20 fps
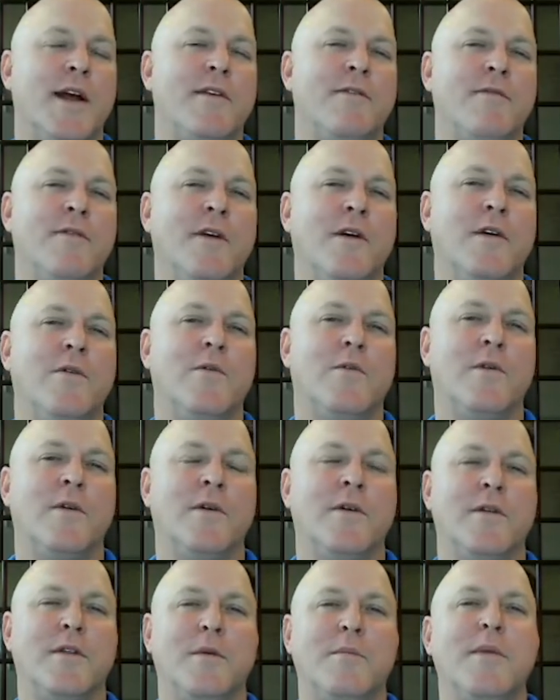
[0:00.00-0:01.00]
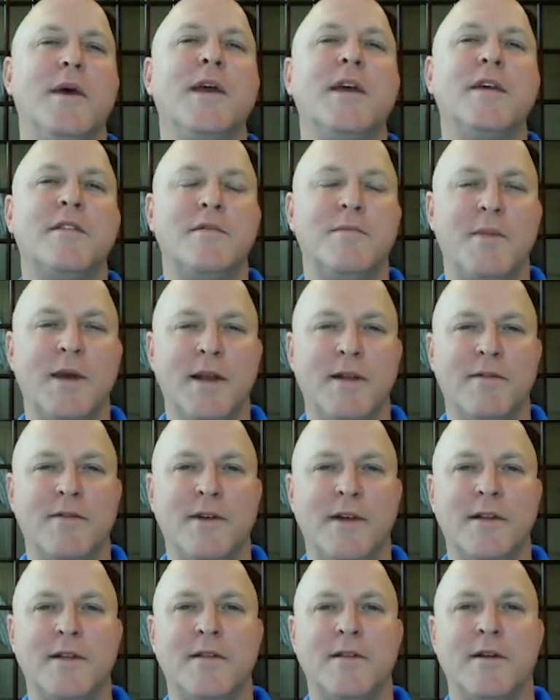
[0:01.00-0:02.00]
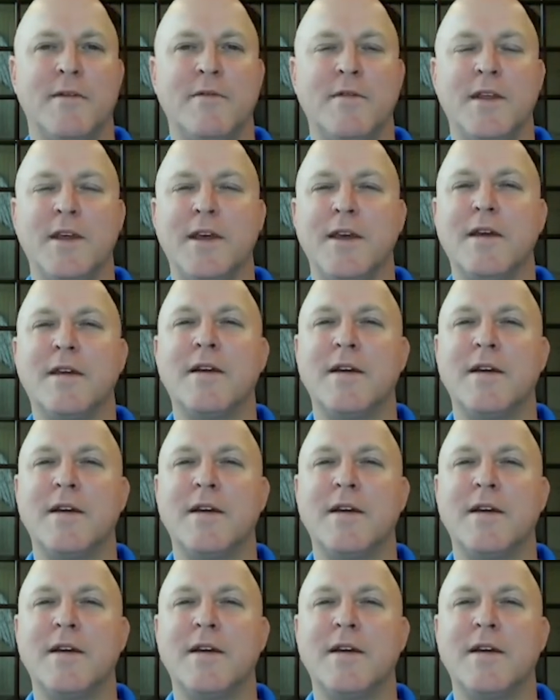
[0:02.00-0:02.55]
I felt were the biggest benefits of the